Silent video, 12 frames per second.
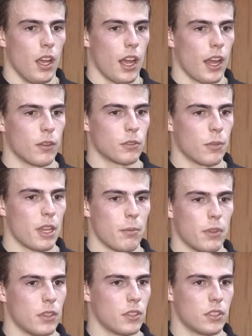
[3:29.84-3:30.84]
I was
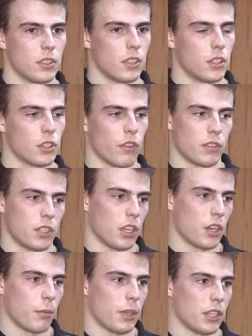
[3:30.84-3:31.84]
there's obviously
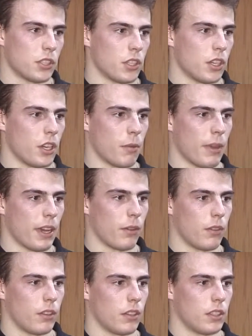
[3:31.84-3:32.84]
going to be a certain
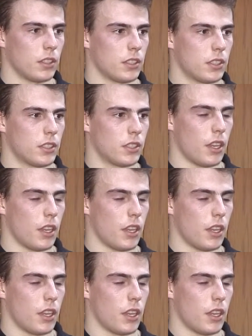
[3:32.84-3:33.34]
amount that's